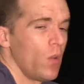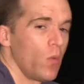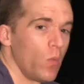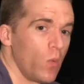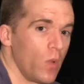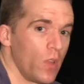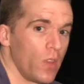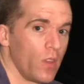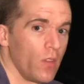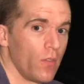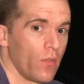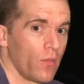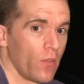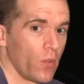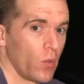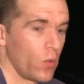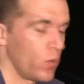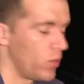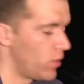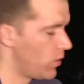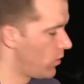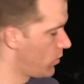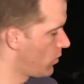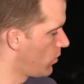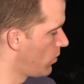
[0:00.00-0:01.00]
with your
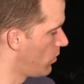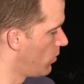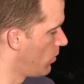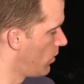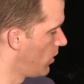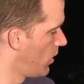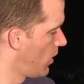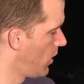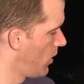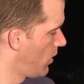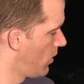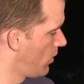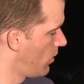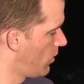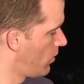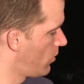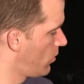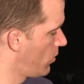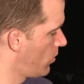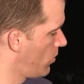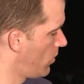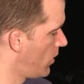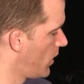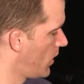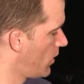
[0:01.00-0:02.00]
food too. The
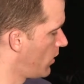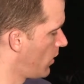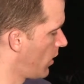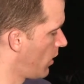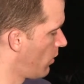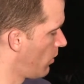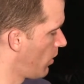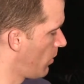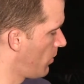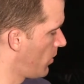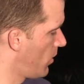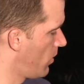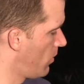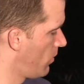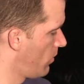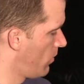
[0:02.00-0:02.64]
two need to go up